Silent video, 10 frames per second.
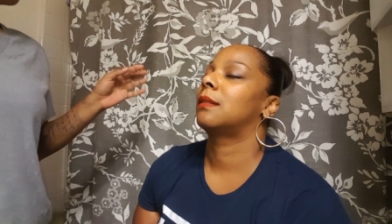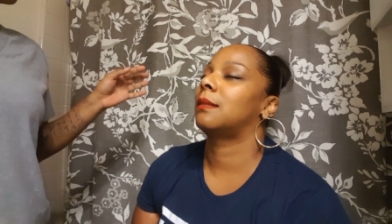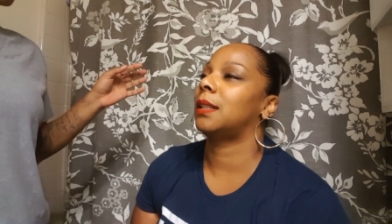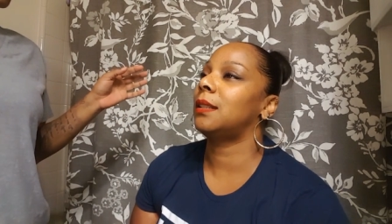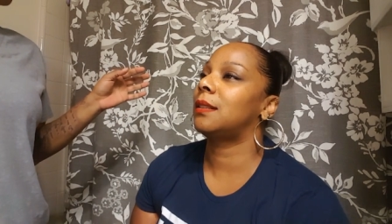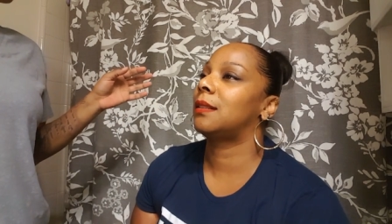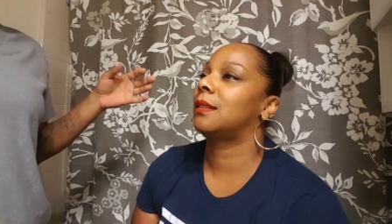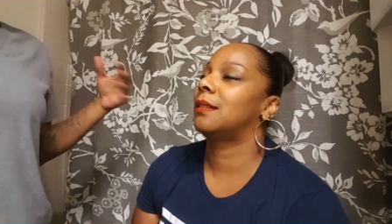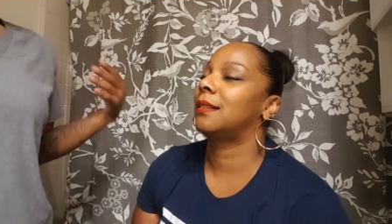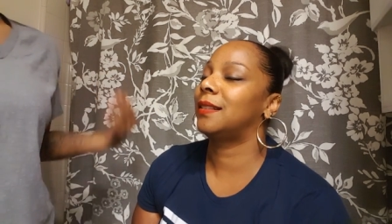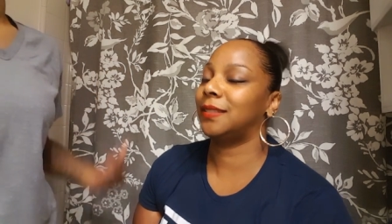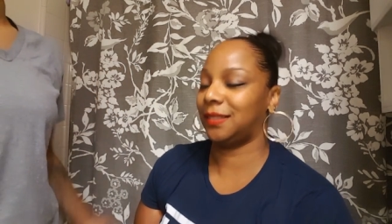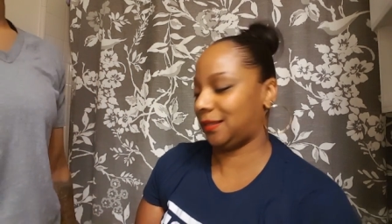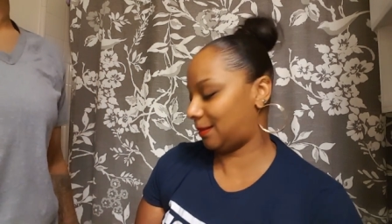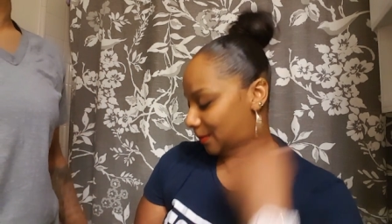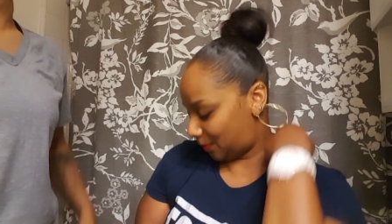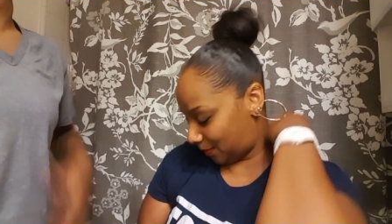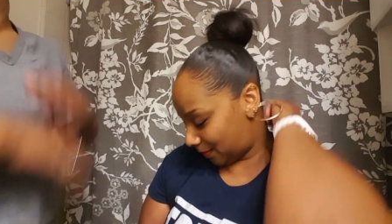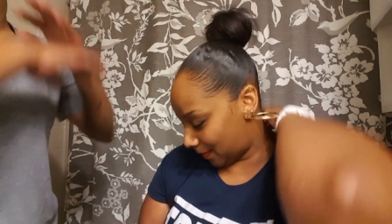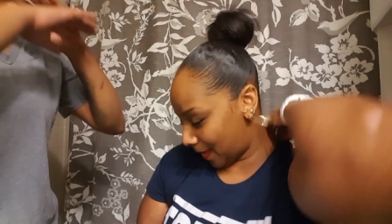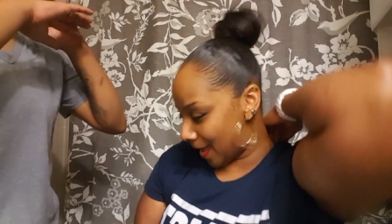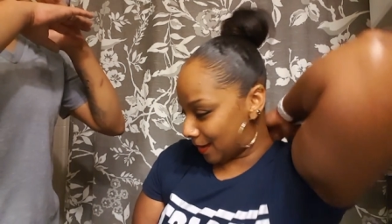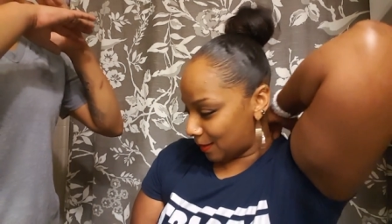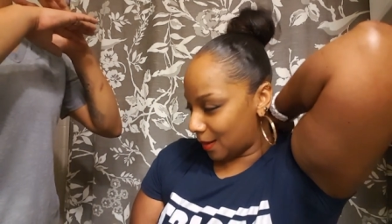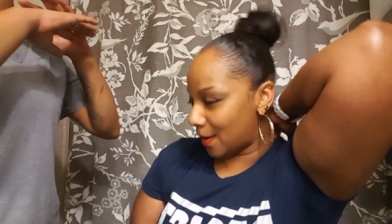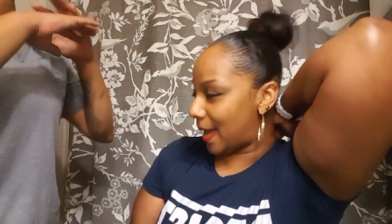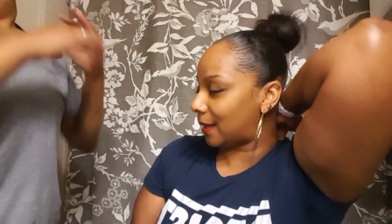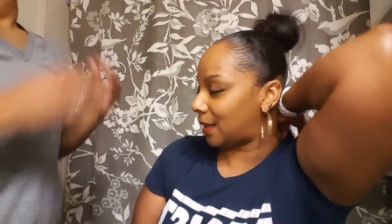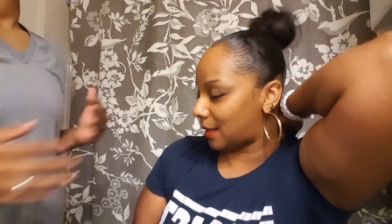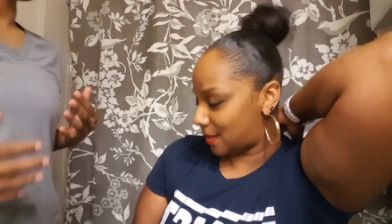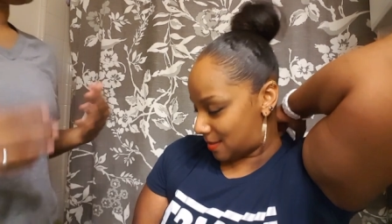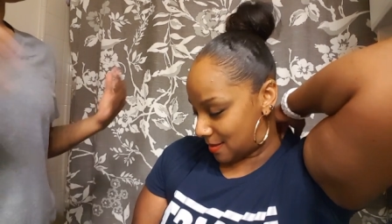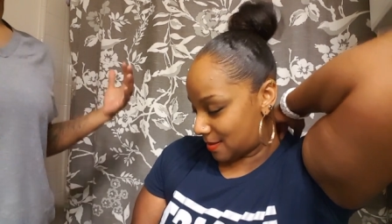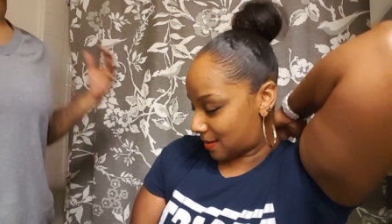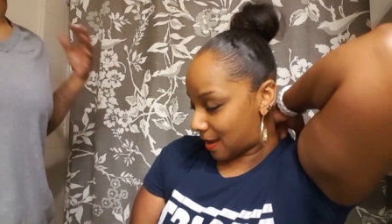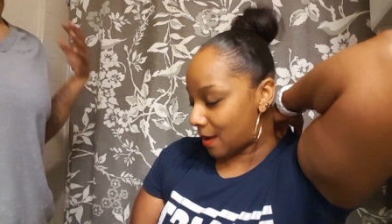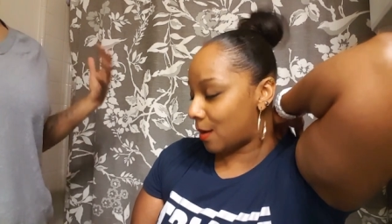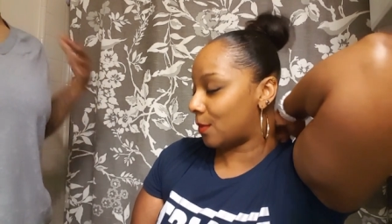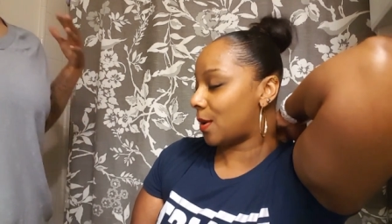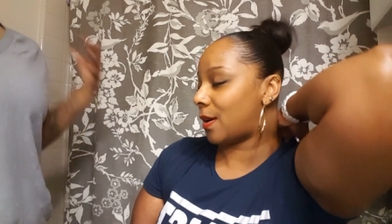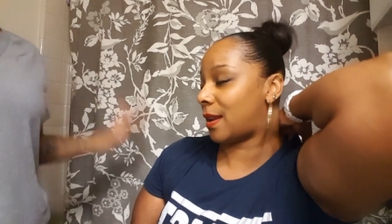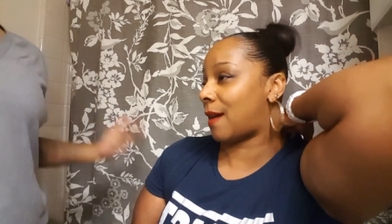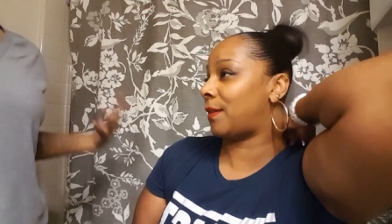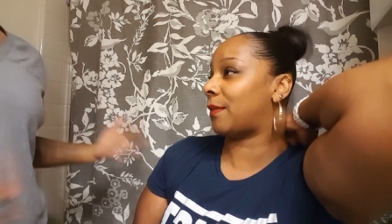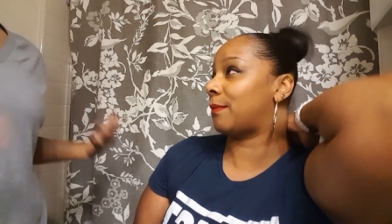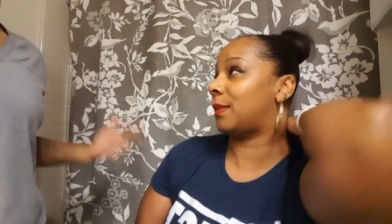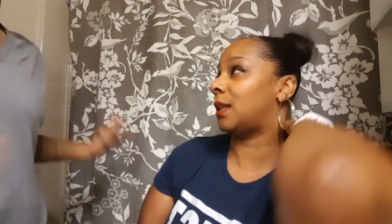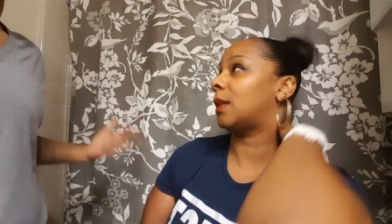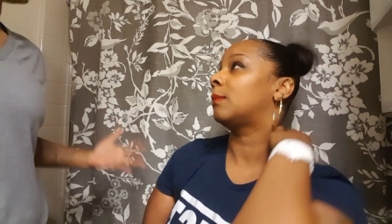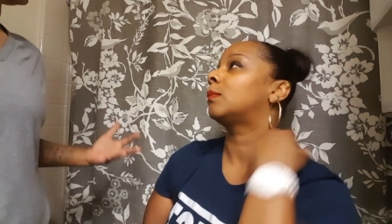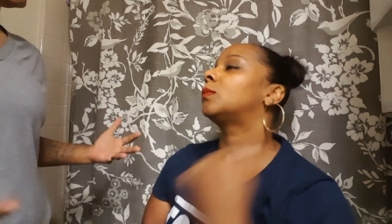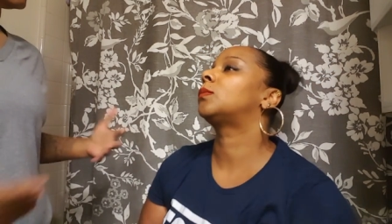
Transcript: Okay? Just relax. Just... How are you gonna act dead? Act like you're paralyzed.